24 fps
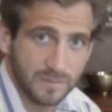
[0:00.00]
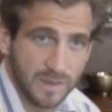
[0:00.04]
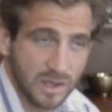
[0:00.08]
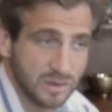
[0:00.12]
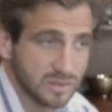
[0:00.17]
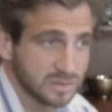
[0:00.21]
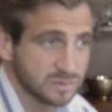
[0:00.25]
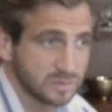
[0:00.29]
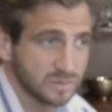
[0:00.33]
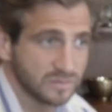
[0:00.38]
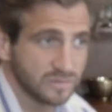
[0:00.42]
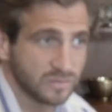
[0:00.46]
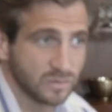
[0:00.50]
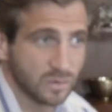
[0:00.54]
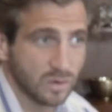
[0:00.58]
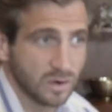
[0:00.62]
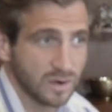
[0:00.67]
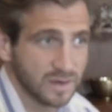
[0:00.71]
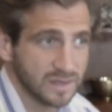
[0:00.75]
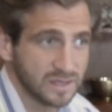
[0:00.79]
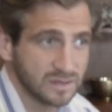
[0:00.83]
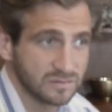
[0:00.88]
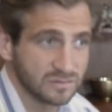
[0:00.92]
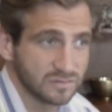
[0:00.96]
that was
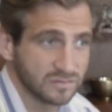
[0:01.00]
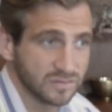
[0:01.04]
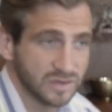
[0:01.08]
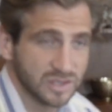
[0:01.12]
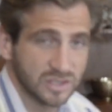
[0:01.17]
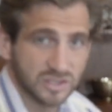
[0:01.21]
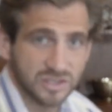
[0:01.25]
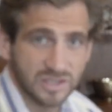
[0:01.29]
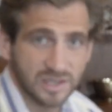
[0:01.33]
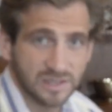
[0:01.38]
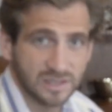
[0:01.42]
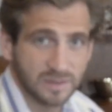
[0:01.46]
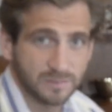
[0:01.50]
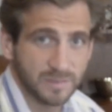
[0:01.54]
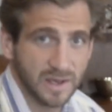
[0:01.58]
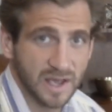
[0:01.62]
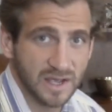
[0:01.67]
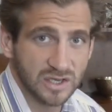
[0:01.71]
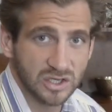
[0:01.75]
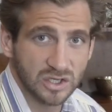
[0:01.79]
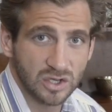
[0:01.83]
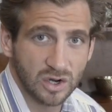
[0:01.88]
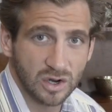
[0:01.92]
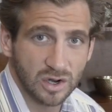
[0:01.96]
before I even finished out the
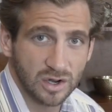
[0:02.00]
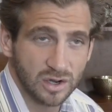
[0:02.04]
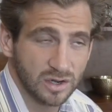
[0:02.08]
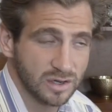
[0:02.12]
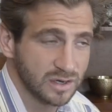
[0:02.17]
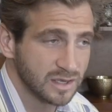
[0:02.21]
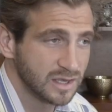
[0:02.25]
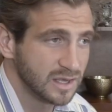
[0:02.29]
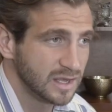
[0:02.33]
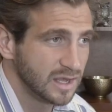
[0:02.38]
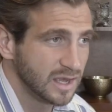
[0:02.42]
backyard.